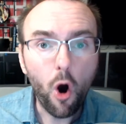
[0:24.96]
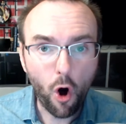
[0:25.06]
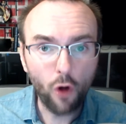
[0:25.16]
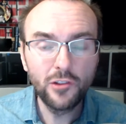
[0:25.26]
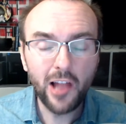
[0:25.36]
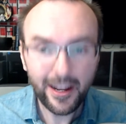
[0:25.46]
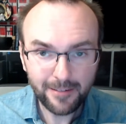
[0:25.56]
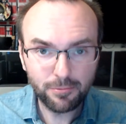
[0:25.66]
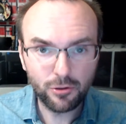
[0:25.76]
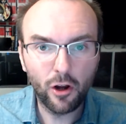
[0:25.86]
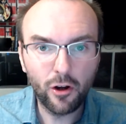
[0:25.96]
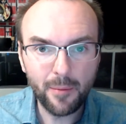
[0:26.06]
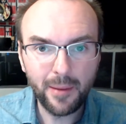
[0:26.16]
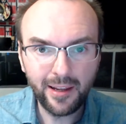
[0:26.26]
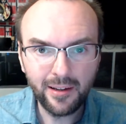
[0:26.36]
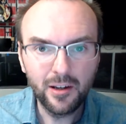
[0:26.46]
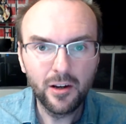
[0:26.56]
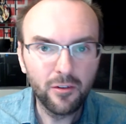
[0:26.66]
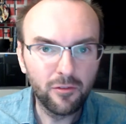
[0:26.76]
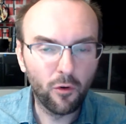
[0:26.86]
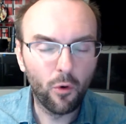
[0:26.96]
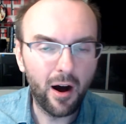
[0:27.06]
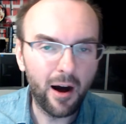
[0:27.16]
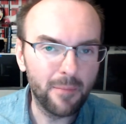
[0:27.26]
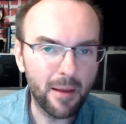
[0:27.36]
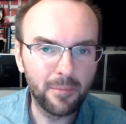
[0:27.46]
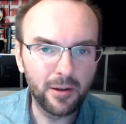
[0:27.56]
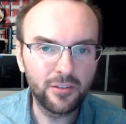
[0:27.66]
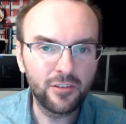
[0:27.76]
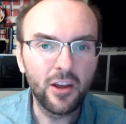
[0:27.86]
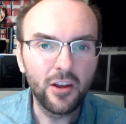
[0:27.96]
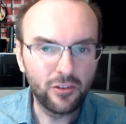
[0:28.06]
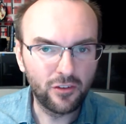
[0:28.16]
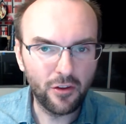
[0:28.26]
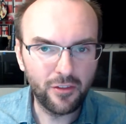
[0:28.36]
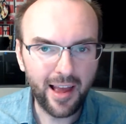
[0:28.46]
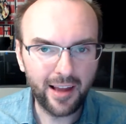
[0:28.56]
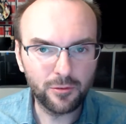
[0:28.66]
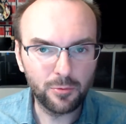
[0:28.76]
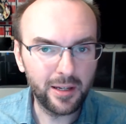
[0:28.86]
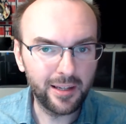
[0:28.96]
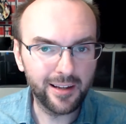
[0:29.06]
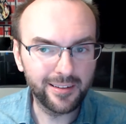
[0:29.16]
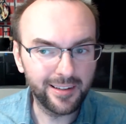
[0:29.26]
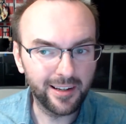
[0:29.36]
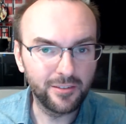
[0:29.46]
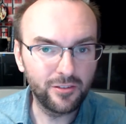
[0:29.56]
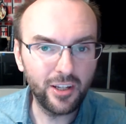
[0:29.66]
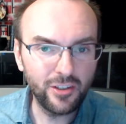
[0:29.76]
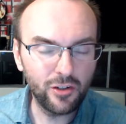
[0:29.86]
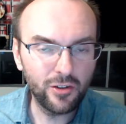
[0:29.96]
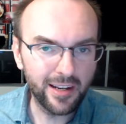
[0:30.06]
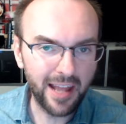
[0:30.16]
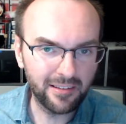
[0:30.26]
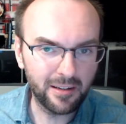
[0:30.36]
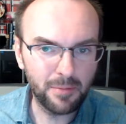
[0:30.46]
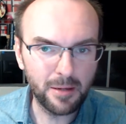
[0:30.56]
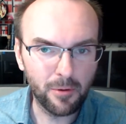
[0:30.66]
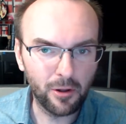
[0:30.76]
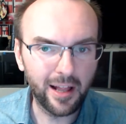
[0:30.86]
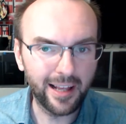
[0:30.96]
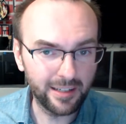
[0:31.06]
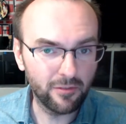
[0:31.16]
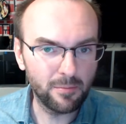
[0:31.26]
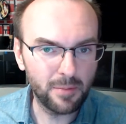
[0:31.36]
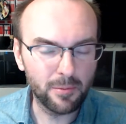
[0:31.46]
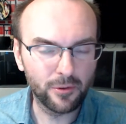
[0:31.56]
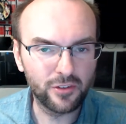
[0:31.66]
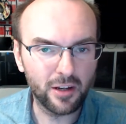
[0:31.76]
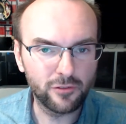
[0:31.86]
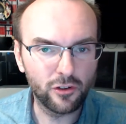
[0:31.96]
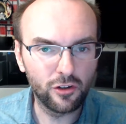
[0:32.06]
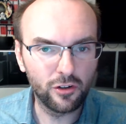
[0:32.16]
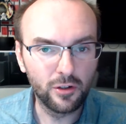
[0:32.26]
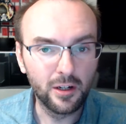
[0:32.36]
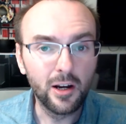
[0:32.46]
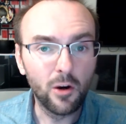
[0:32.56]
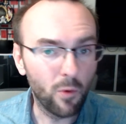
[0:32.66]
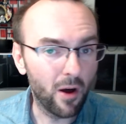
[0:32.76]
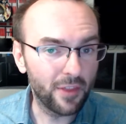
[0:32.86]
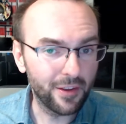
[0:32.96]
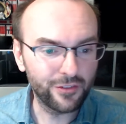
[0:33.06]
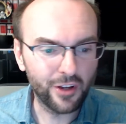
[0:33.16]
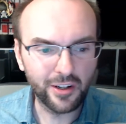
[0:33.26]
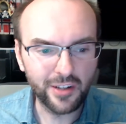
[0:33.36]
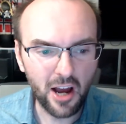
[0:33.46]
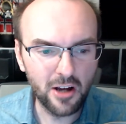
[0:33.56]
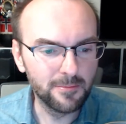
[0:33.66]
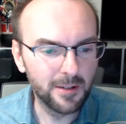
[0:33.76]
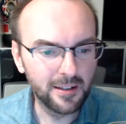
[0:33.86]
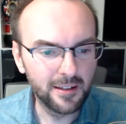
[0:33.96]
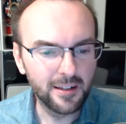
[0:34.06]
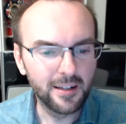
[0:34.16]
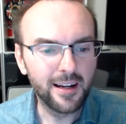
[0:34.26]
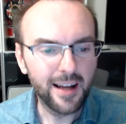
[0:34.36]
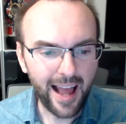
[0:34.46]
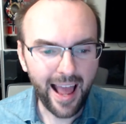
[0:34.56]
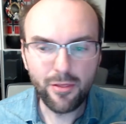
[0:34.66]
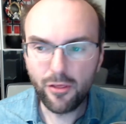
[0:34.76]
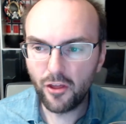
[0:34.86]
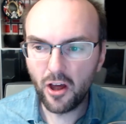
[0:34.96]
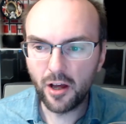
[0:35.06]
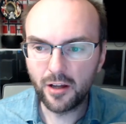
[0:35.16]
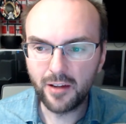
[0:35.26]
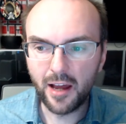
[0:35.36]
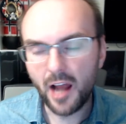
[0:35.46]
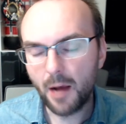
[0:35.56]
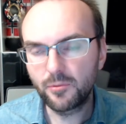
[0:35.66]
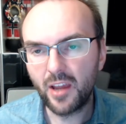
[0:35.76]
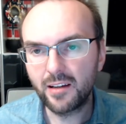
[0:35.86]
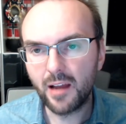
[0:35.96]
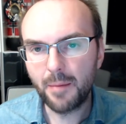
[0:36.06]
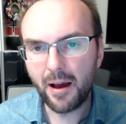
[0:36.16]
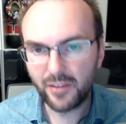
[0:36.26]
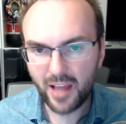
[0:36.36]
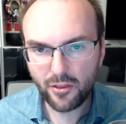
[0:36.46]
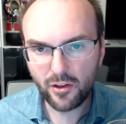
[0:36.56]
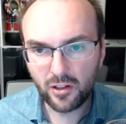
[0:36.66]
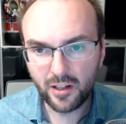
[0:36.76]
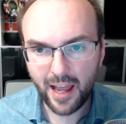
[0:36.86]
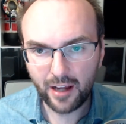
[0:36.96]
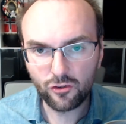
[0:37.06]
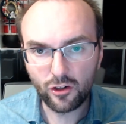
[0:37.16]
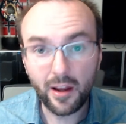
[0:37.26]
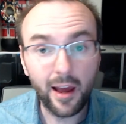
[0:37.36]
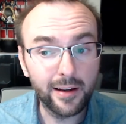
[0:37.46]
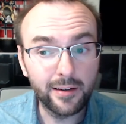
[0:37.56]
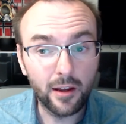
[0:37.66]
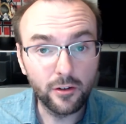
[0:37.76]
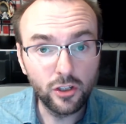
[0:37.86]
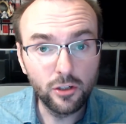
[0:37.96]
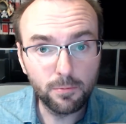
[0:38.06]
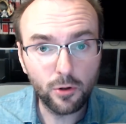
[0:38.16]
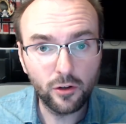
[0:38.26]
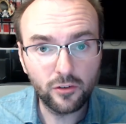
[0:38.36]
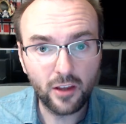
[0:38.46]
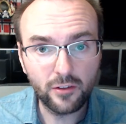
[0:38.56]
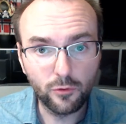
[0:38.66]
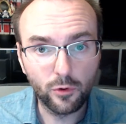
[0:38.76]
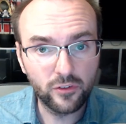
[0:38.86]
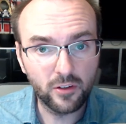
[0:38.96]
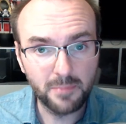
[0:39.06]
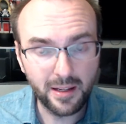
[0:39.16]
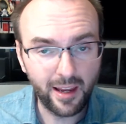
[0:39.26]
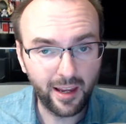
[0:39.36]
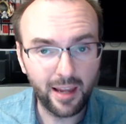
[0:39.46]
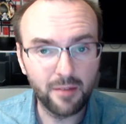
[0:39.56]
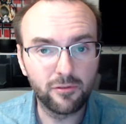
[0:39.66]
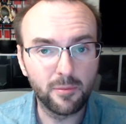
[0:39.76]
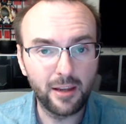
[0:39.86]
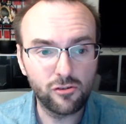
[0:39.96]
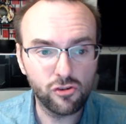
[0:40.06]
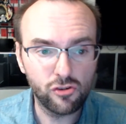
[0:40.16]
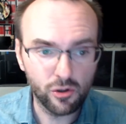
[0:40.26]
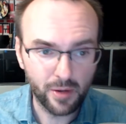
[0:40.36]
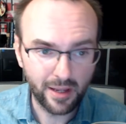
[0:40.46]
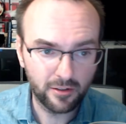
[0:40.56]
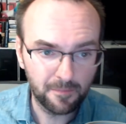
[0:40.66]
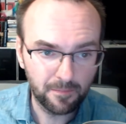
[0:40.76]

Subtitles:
online programming for our members so that we can continue connecting people and giving people stuff to do while they're stuck at home. And third, an update about the Ethical Connection and a new process for submitting information to it.